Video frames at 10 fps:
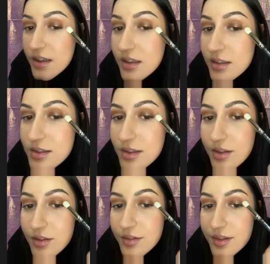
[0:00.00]

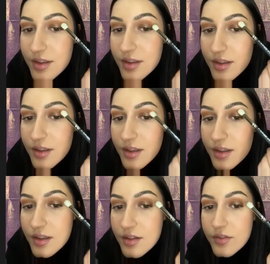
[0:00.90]
So
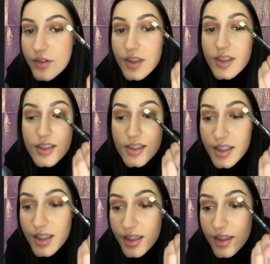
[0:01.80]
if you can
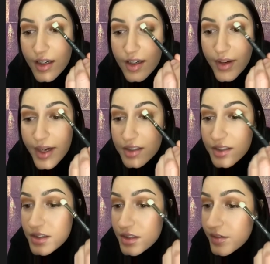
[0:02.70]
see, I'm
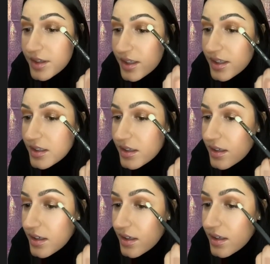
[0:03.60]
actually just going in
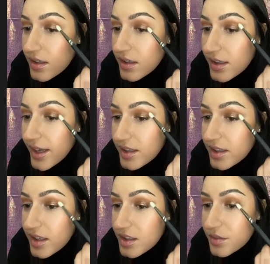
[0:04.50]

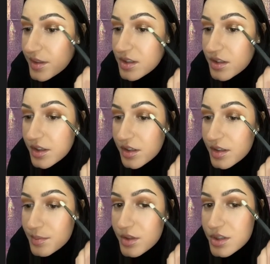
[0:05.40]
lightly doing
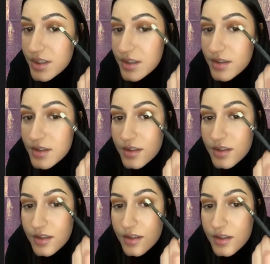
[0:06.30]
circular motions,
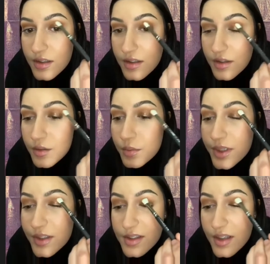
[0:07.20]

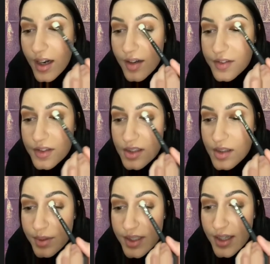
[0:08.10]
real soft, just to
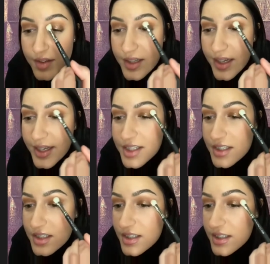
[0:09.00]
blend out the
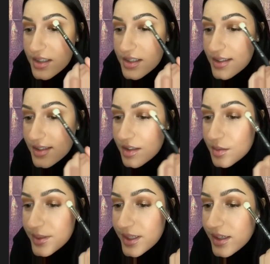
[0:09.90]
edges just a
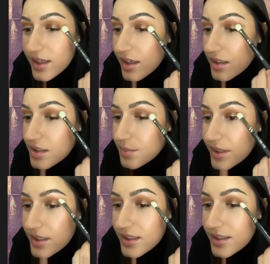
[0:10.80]
little bit and to
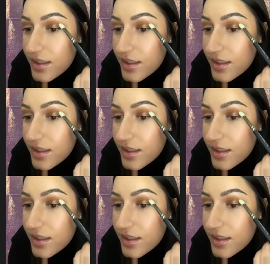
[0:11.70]
blend it